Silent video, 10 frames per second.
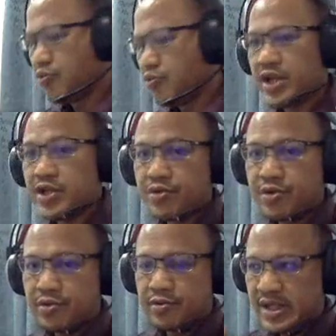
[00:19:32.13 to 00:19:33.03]
When
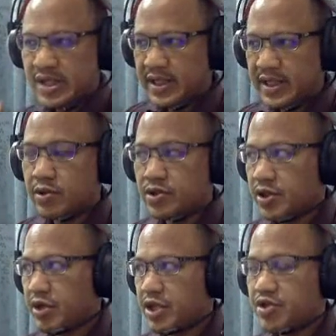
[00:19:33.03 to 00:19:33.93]
you read,
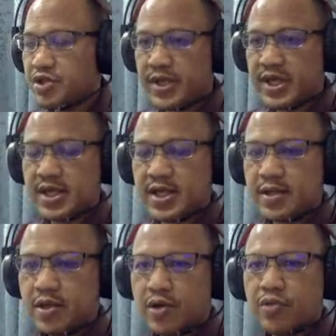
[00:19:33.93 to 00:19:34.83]
when you speak,
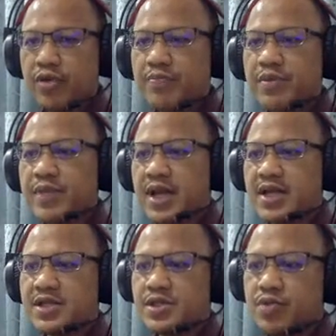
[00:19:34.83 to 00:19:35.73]
or when people
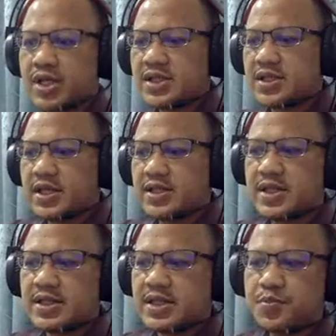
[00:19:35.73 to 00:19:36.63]
ask you, what is this?
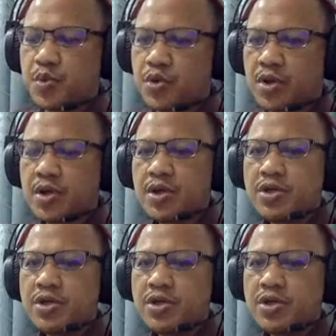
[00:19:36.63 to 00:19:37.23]
This is book.